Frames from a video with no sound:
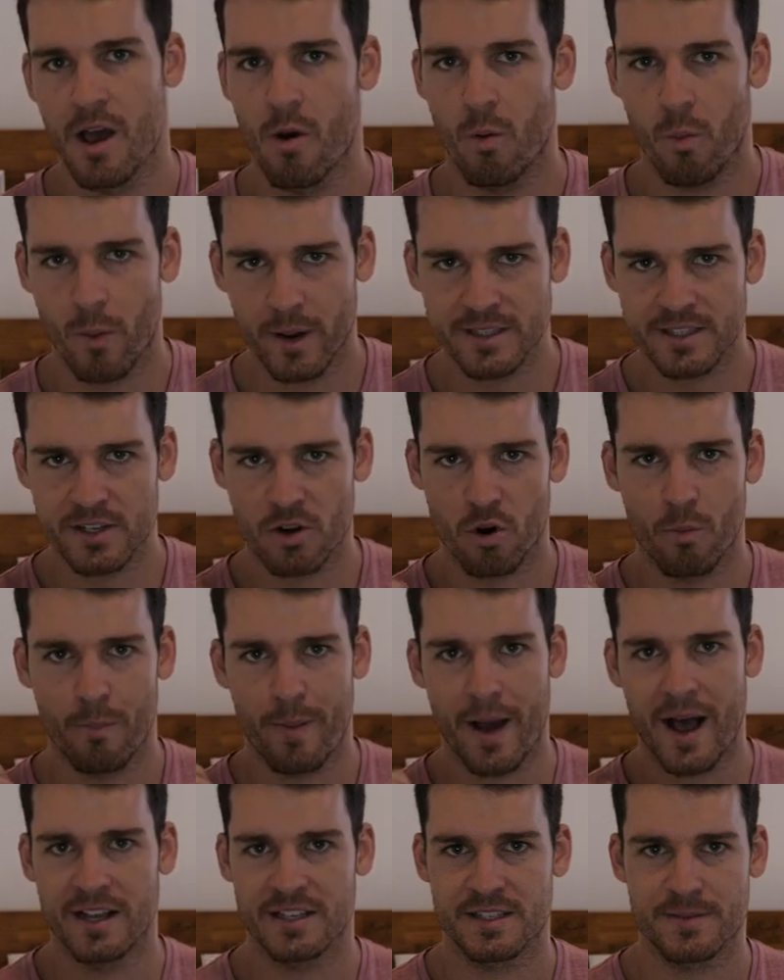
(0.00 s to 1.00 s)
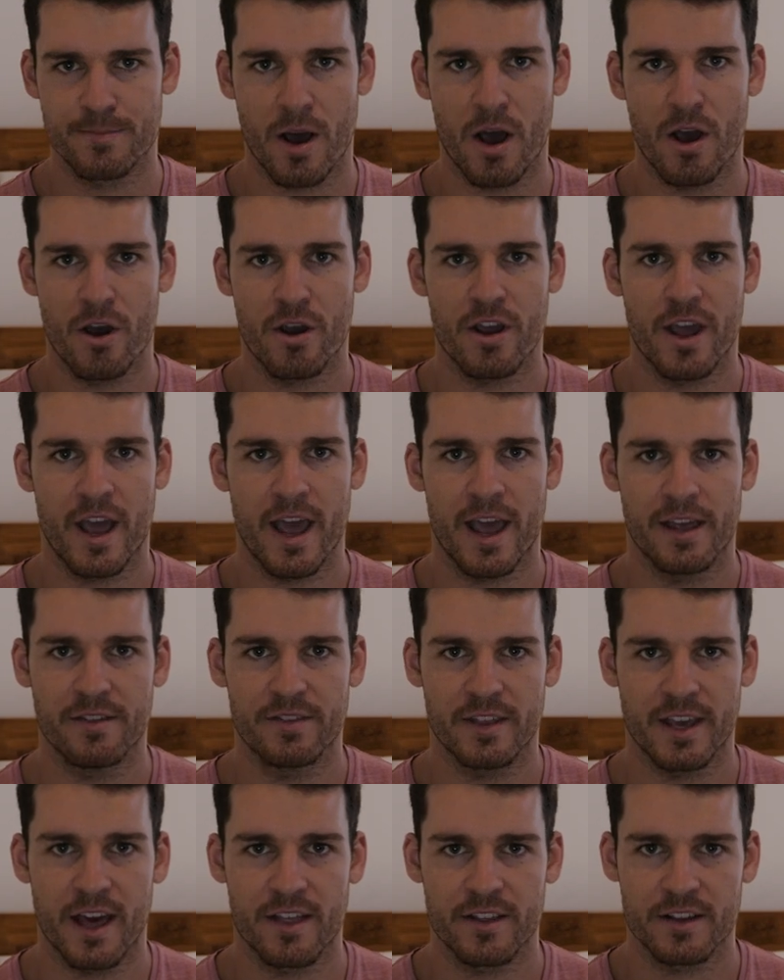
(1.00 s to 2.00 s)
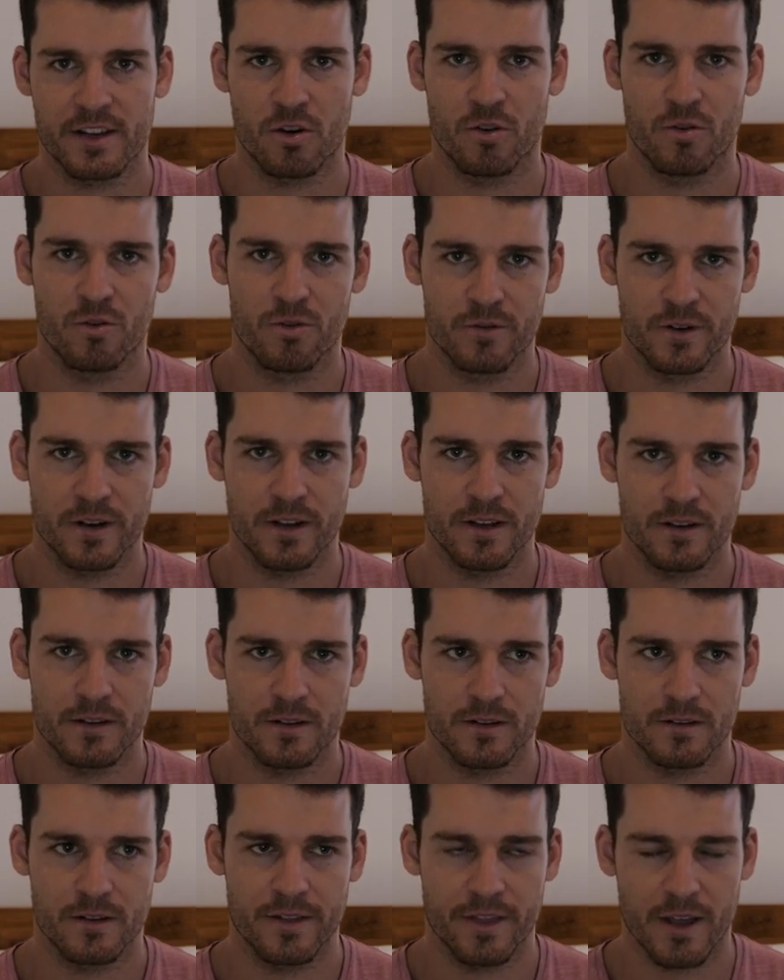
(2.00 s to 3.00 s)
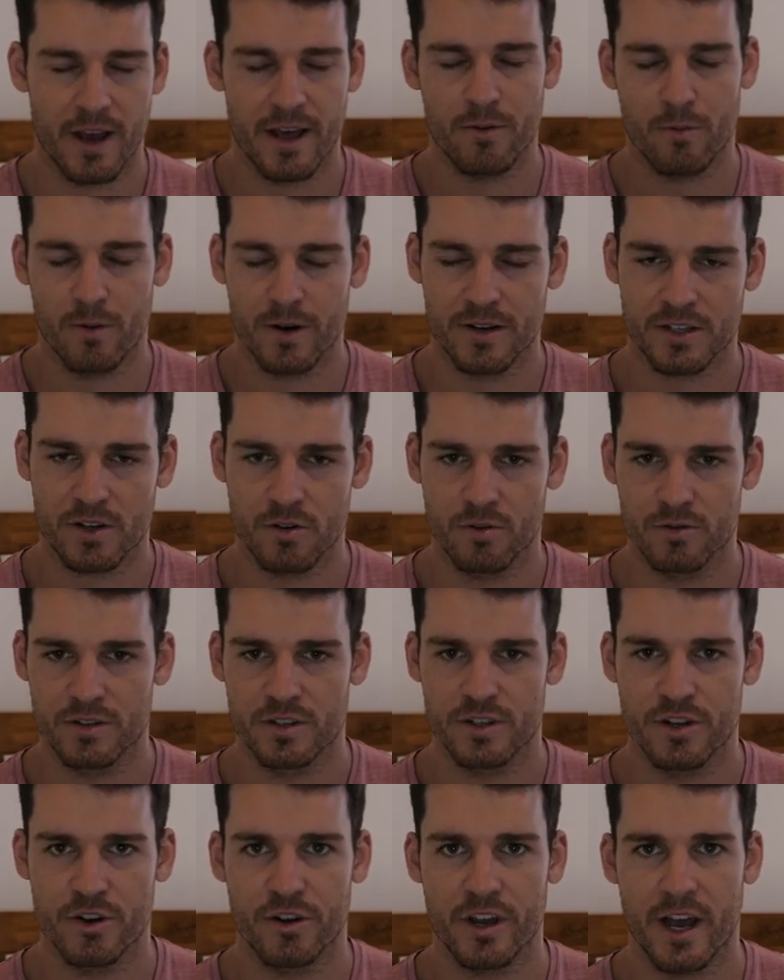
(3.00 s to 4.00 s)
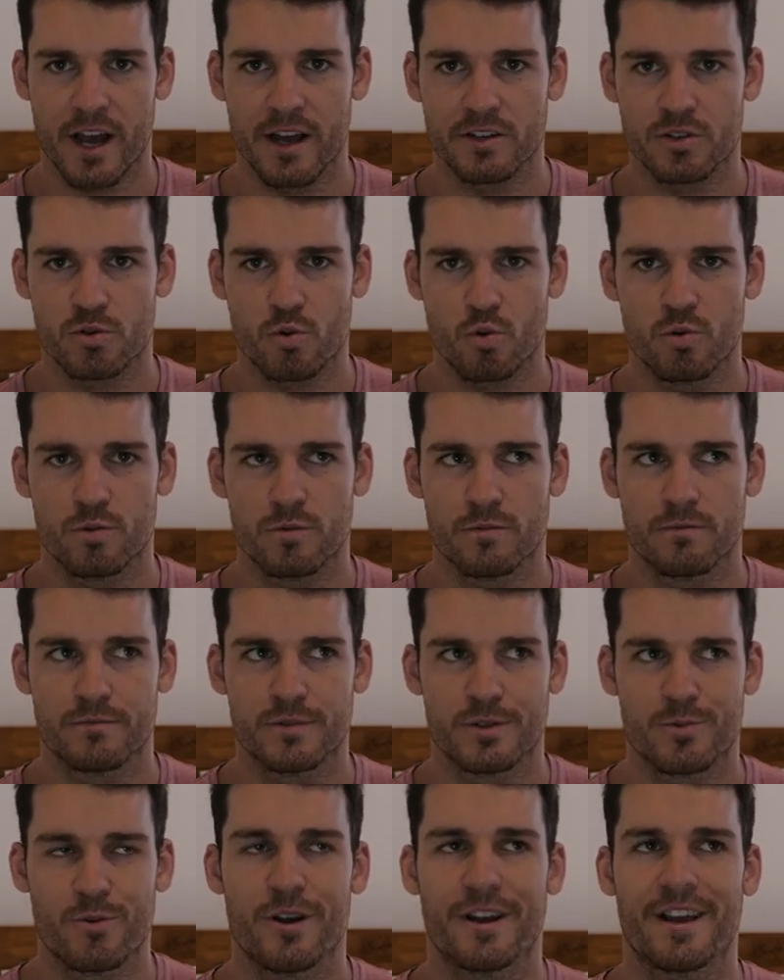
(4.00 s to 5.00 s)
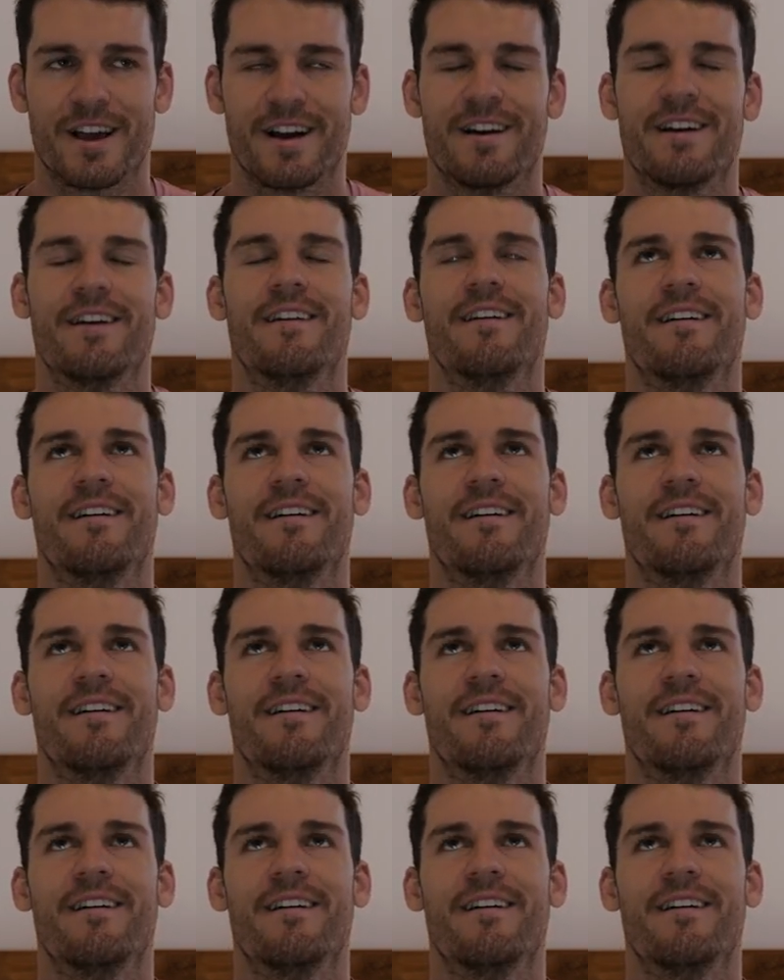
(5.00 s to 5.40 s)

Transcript: One's called Pasmo, and the other called, and the other one is called Suica. Suica.